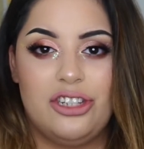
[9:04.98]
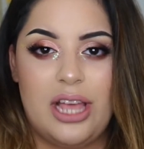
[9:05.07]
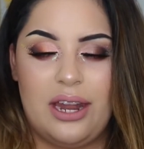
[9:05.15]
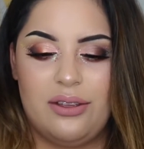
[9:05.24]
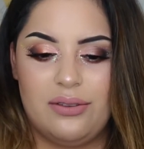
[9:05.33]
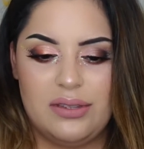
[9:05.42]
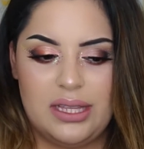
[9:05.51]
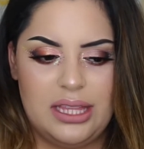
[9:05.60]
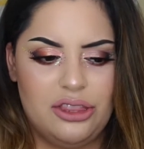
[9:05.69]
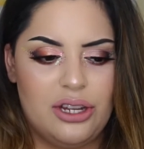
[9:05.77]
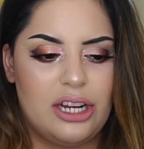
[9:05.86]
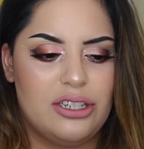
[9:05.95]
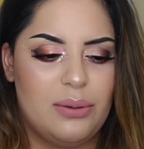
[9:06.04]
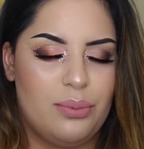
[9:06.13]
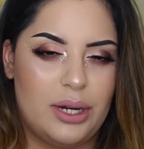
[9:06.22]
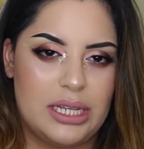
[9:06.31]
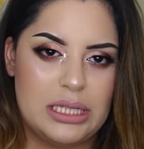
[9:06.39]
shadows. I think they're actually
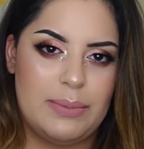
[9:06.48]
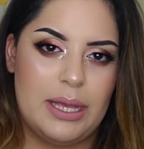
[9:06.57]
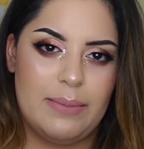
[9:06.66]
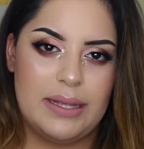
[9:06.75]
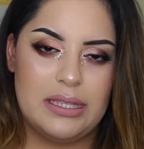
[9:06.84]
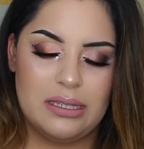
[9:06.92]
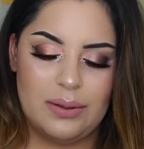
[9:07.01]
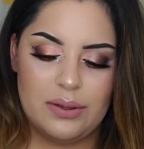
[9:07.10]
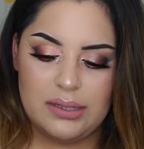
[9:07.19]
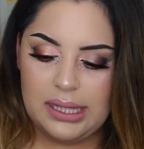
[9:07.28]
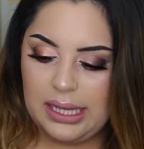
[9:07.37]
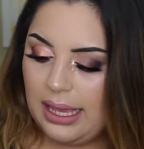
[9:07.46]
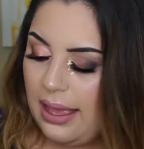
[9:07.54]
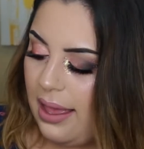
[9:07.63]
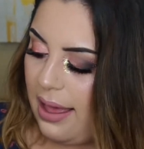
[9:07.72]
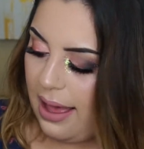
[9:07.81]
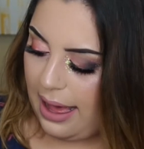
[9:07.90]
pressed pigments supposedly.
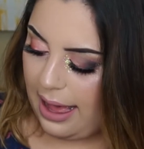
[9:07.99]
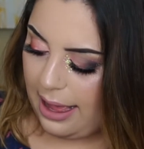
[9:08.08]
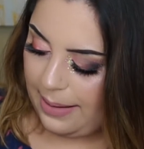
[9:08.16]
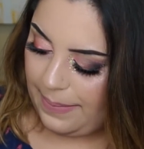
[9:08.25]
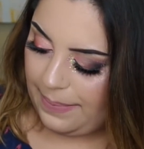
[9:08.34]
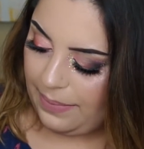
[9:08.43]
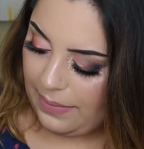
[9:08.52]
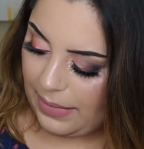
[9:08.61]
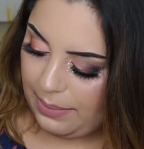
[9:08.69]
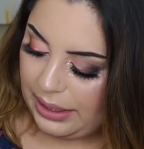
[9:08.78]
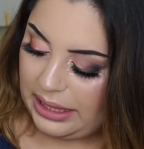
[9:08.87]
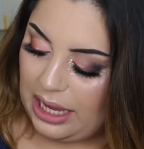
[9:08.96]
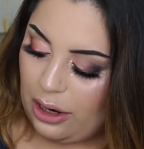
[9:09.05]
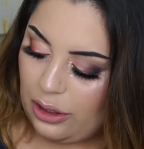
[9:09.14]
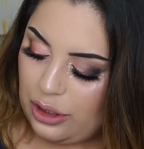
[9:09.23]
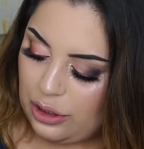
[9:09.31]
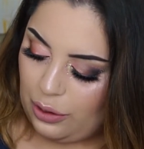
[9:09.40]
But they
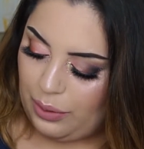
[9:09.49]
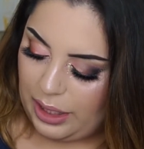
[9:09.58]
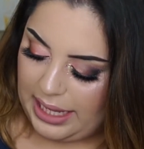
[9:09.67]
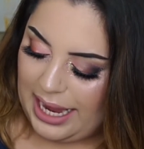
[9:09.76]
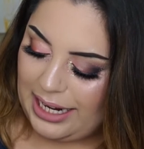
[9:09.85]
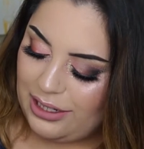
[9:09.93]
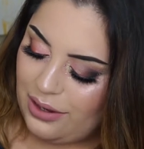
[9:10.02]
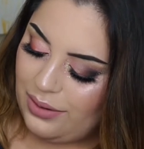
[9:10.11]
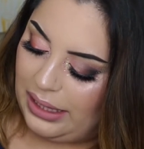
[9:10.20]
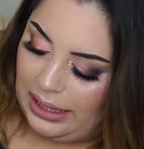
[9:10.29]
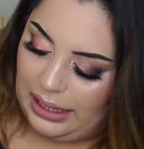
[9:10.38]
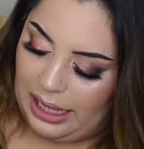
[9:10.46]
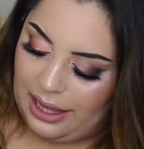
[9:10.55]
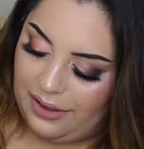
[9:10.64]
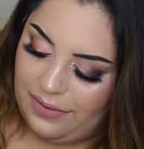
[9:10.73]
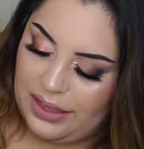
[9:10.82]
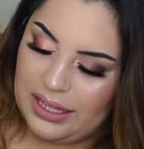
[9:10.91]
are so pretty. I don't
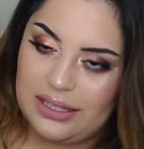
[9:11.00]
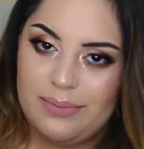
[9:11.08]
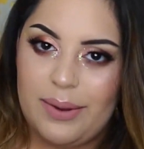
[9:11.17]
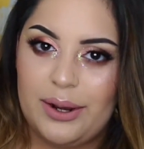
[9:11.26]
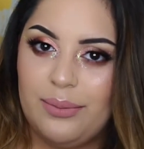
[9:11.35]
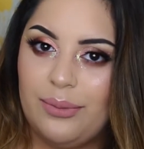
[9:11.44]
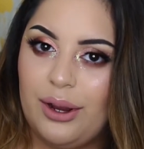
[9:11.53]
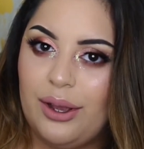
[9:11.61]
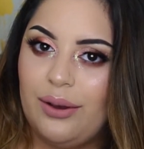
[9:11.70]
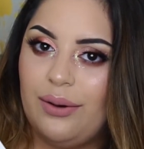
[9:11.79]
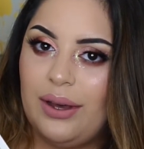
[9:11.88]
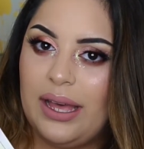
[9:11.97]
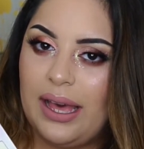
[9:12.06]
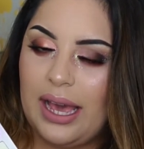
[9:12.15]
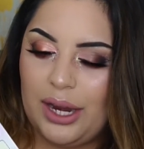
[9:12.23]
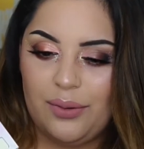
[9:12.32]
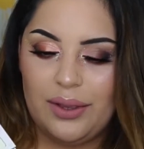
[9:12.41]
love this bottom row.
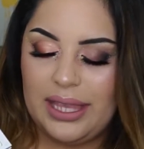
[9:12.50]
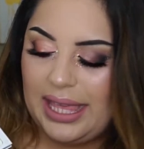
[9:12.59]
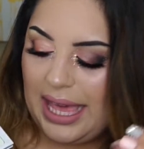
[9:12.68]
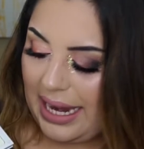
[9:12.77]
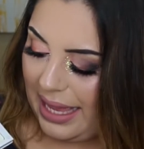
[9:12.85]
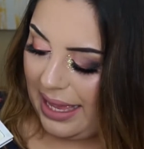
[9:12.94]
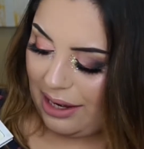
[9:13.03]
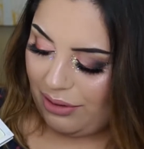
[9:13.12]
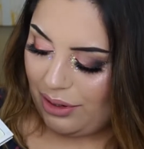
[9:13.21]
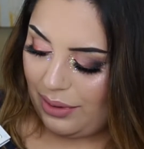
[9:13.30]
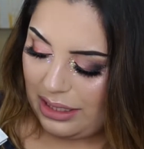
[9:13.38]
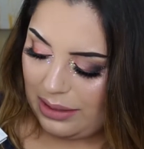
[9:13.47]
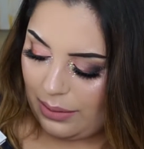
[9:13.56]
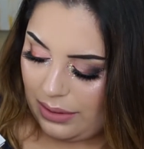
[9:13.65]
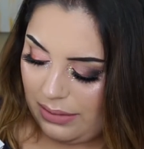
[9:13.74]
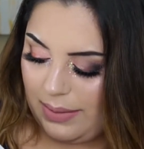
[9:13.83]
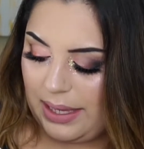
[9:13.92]
I don't get it. I don't know what it's
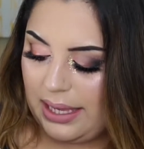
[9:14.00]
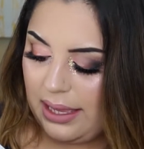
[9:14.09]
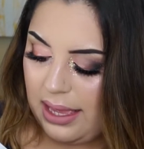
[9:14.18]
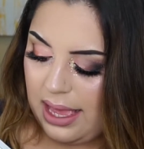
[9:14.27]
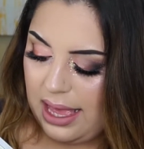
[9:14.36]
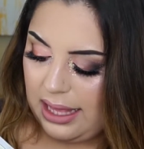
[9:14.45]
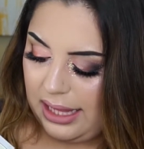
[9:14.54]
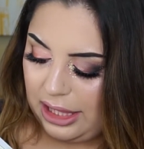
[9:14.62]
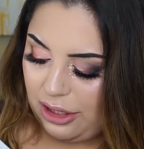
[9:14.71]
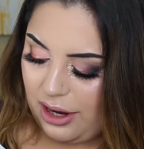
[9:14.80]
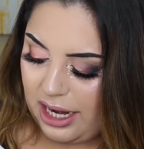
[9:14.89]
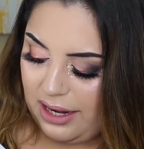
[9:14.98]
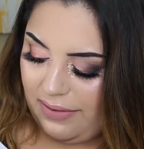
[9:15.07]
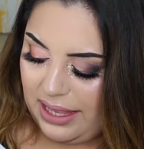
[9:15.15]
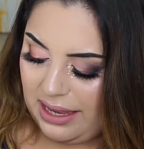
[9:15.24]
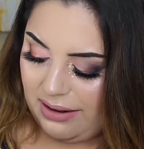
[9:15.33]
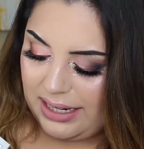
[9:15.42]
supposed to be. Like, they're kind of
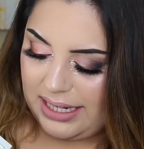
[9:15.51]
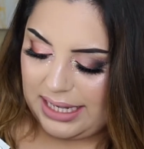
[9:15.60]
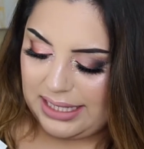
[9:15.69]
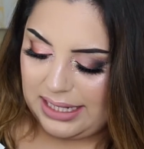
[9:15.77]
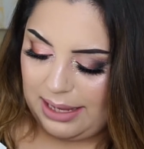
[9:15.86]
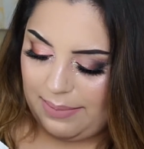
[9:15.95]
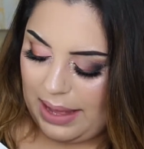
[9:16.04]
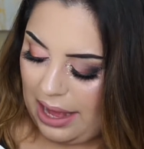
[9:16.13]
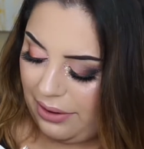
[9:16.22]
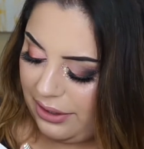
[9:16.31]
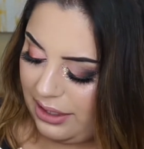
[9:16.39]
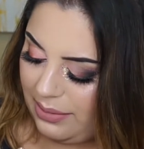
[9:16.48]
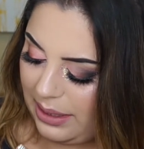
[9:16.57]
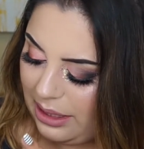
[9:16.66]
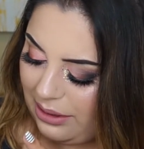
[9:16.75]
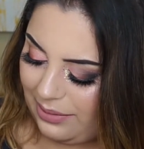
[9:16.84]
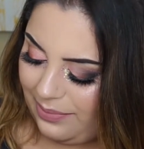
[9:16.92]
like iridescent powders,
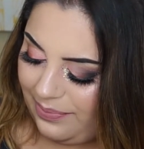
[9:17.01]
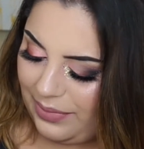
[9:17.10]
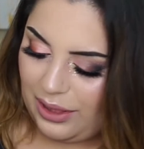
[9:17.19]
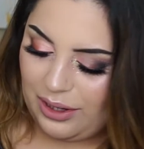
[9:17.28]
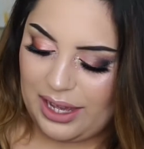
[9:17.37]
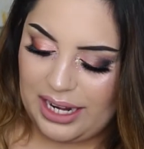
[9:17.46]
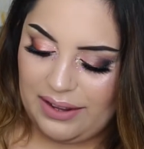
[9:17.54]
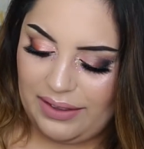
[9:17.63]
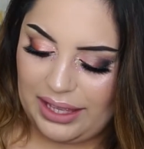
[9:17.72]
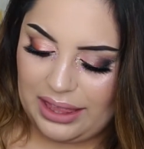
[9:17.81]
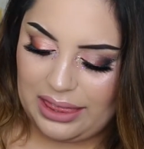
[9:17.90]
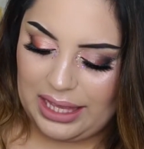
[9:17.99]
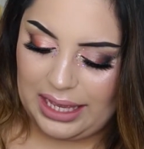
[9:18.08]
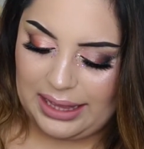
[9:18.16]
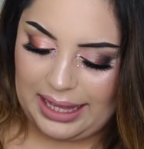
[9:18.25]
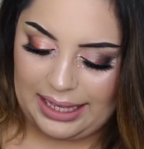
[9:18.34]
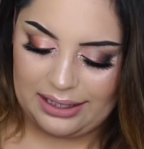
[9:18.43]
but they're kind of like thick
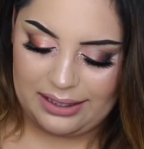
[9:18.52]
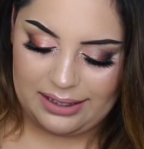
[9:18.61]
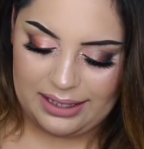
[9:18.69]
and like,